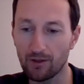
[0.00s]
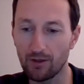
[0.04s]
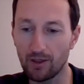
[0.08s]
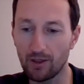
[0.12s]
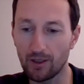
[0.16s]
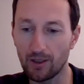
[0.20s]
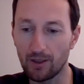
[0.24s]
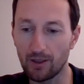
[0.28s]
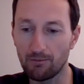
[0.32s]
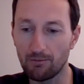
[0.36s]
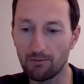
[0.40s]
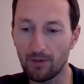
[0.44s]

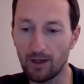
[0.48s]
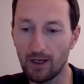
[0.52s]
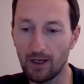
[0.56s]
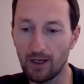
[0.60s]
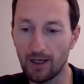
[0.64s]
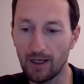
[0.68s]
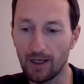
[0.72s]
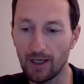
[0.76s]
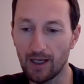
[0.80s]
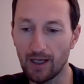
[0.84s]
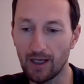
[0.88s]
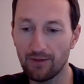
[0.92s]

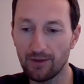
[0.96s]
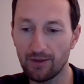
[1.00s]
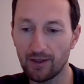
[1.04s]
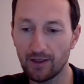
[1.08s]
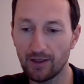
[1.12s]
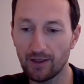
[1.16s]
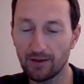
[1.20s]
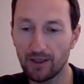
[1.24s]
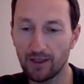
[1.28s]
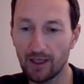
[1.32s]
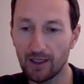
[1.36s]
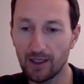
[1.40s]
And I
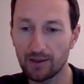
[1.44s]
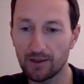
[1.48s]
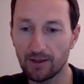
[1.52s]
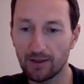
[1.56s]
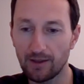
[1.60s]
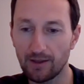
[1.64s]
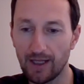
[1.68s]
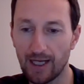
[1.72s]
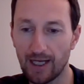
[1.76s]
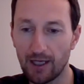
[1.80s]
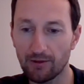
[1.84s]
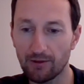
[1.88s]
think that
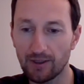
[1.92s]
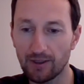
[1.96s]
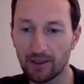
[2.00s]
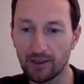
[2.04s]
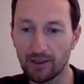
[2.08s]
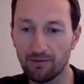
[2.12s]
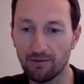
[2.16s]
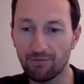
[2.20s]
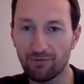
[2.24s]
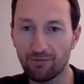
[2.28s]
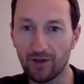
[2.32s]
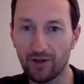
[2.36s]
now that
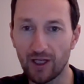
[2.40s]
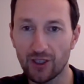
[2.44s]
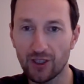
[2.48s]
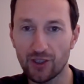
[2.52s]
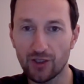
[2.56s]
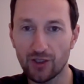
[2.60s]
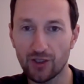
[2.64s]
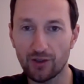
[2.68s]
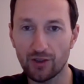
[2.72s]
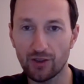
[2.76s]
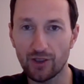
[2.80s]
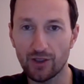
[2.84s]

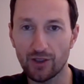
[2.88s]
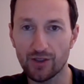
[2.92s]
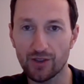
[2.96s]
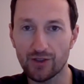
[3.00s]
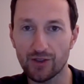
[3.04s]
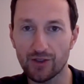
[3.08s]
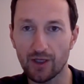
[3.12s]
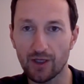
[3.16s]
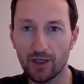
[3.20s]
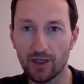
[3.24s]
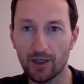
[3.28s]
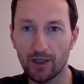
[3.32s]
inflation
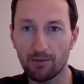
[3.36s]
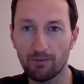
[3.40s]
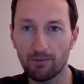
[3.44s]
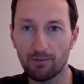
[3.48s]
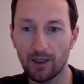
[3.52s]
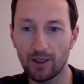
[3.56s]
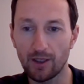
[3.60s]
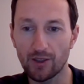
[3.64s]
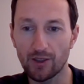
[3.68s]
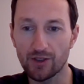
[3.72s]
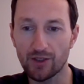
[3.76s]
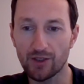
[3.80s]

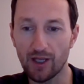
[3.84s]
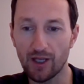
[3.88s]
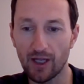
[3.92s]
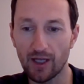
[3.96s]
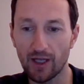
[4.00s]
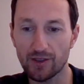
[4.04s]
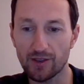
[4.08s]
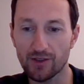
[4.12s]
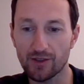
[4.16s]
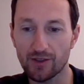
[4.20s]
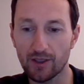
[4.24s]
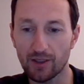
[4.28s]

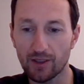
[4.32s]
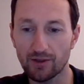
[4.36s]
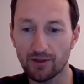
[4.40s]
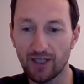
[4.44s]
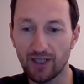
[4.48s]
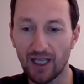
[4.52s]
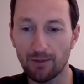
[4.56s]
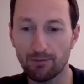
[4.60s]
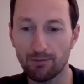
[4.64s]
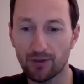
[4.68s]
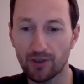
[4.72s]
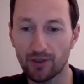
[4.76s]
has
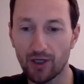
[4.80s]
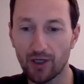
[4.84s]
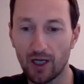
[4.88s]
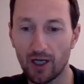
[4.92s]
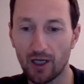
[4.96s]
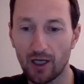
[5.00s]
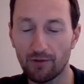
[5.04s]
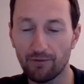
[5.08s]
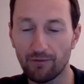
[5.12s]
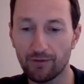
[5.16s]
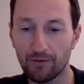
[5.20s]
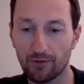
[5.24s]
tapered
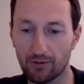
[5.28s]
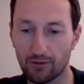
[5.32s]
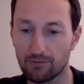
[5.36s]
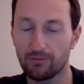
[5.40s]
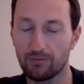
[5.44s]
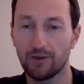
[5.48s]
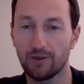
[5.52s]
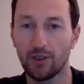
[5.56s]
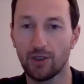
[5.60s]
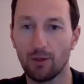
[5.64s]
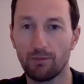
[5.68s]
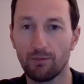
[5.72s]
off, or
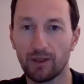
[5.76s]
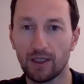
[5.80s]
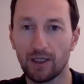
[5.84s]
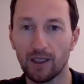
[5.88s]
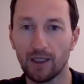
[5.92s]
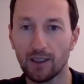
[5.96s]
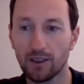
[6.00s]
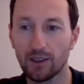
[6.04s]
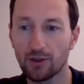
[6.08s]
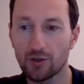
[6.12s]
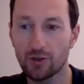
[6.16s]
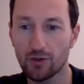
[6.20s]

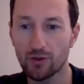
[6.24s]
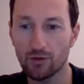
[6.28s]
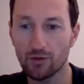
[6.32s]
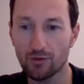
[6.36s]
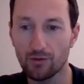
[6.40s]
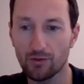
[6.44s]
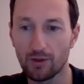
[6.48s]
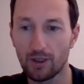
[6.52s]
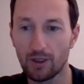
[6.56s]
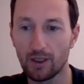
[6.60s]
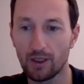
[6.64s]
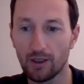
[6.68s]
beginning
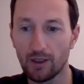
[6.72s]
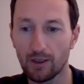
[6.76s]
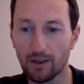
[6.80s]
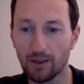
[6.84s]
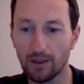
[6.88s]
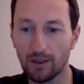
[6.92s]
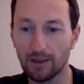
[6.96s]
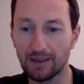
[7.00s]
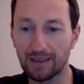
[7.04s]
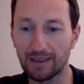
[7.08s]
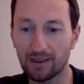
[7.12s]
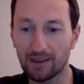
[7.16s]
to
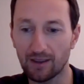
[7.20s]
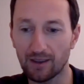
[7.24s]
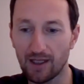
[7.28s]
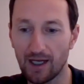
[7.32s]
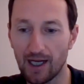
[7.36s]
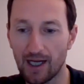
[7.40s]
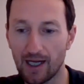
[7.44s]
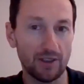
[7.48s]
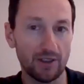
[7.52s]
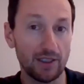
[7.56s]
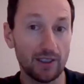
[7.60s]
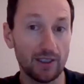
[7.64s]

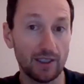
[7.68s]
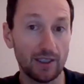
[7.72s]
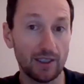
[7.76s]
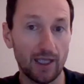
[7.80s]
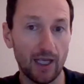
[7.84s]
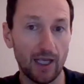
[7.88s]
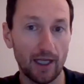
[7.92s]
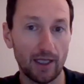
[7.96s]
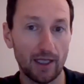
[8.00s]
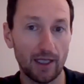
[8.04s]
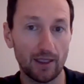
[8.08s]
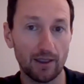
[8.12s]
decline,
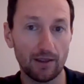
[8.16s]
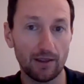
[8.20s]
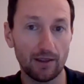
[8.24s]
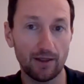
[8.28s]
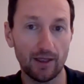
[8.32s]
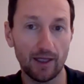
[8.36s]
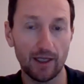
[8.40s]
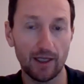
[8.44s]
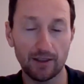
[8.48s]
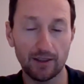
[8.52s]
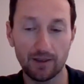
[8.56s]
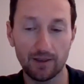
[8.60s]
and the
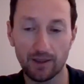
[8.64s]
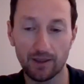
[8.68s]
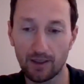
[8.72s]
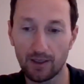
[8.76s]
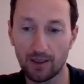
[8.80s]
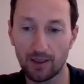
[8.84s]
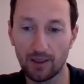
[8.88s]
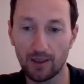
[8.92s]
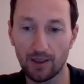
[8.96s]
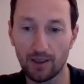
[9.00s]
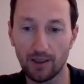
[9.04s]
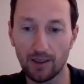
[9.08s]
central banks have
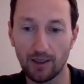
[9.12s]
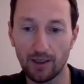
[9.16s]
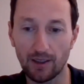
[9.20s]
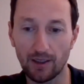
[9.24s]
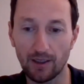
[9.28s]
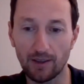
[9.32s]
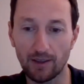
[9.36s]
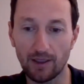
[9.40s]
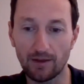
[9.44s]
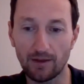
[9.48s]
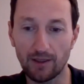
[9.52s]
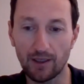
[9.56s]
indicated
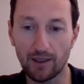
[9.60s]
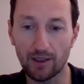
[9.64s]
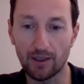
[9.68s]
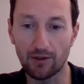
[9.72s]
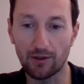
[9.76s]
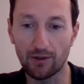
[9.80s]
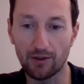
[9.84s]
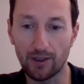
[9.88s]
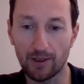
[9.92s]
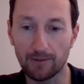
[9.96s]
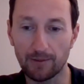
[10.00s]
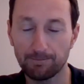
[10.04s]
that
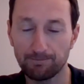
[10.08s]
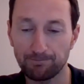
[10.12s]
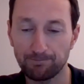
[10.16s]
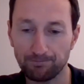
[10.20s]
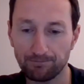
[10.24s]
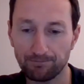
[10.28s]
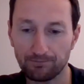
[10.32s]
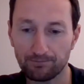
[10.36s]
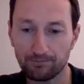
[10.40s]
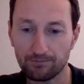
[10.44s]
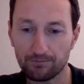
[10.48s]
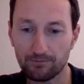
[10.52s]

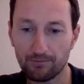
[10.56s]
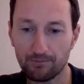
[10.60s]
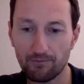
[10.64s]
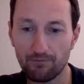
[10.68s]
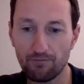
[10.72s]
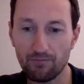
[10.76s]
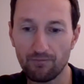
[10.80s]
they're